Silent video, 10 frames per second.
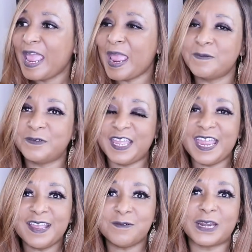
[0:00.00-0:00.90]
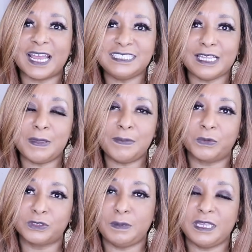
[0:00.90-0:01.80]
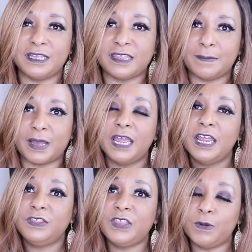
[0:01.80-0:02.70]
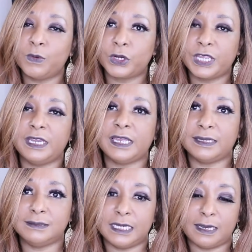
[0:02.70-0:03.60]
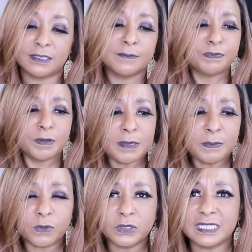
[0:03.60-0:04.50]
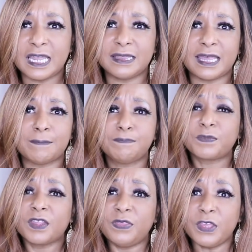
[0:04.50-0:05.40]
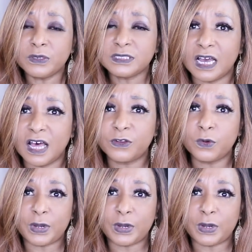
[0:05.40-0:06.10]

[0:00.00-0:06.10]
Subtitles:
And when I say people were speaking their mind, they were getting in depth. People were saying that there's other